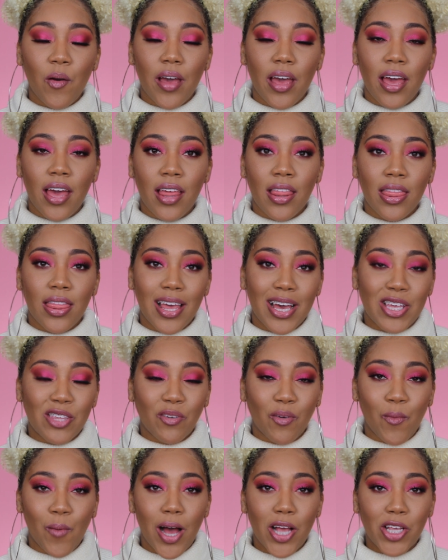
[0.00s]
And thanks
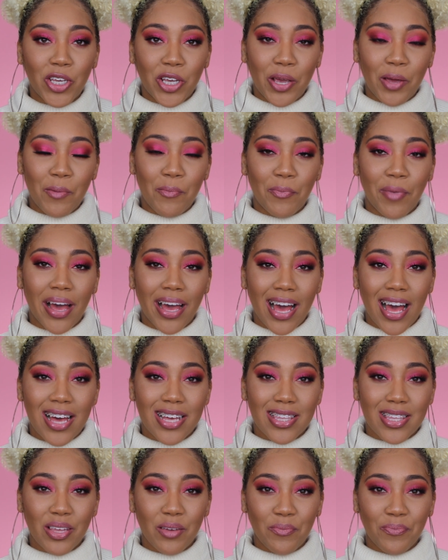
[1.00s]
for watching. Bye,
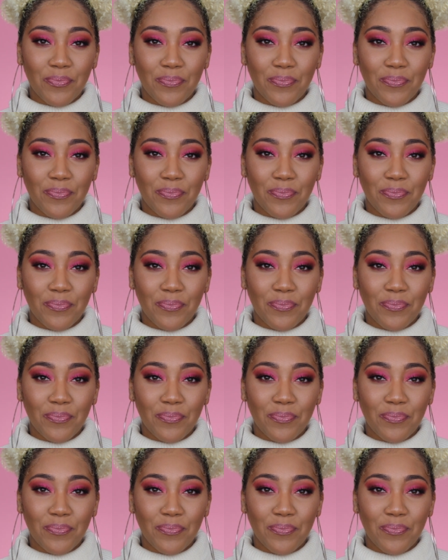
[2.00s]
guys.